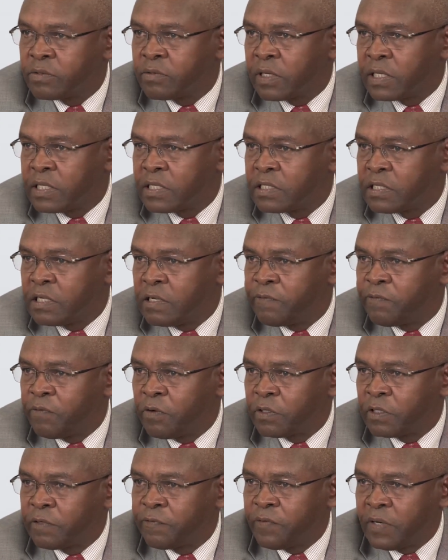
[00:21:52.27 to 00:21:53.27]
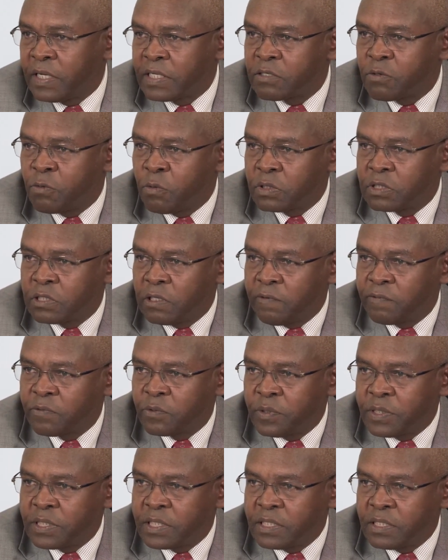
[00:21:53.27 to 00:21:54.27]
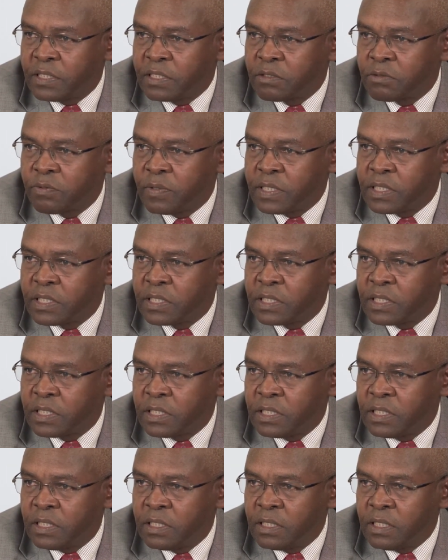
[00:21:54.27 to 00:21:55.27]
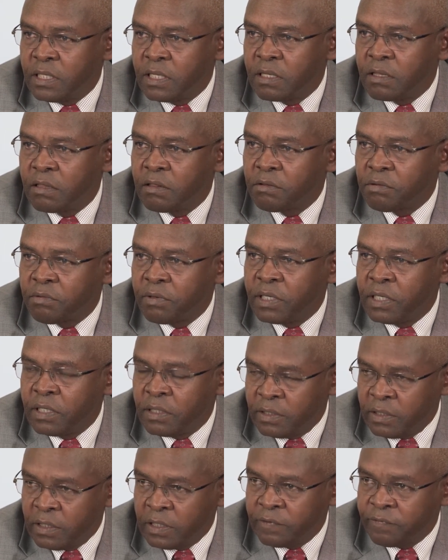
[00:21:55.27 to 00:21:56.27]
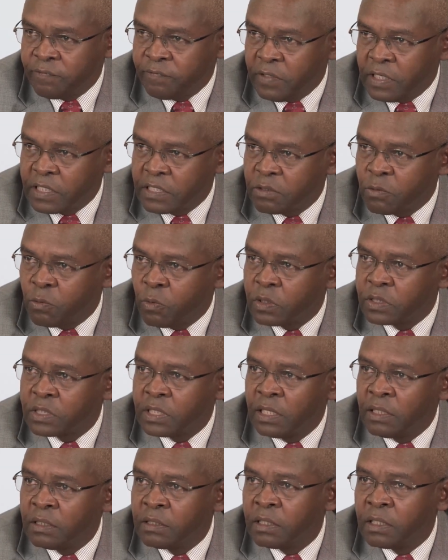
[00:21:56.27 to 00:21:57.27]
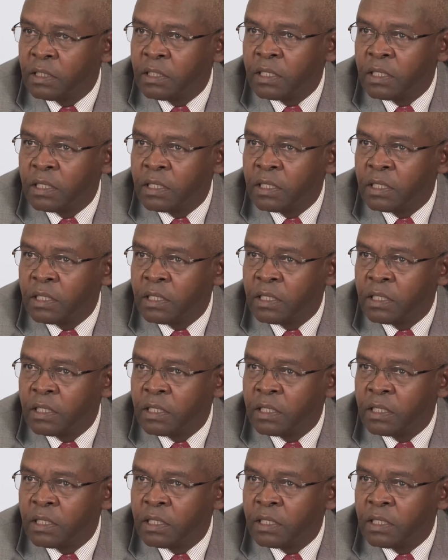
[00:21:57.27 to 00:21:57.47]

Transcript: You can see for the first quarter of 2023, first quarter